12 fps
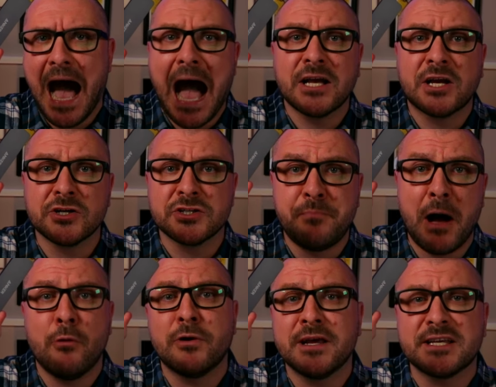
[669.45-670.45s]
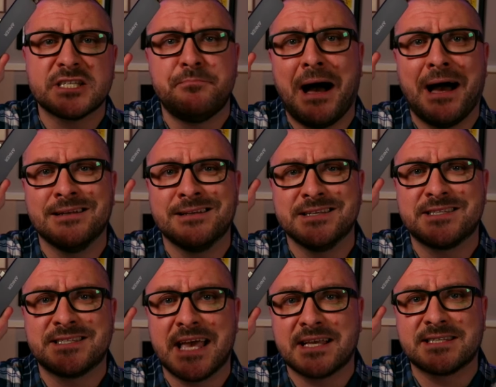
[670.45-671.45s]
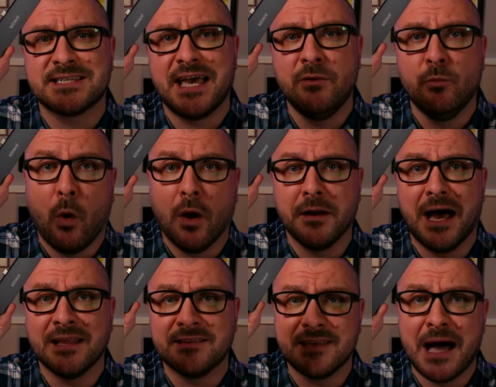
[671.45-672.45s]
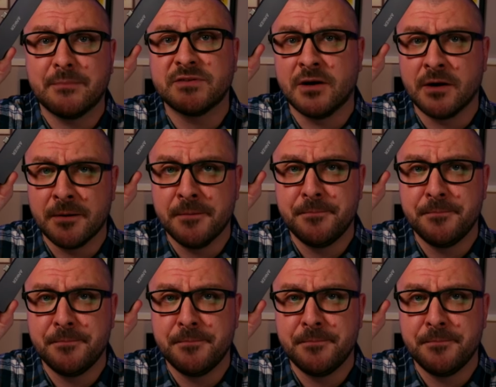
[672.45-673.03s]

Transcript: Anker's Power Expand 6-in-1 adapter,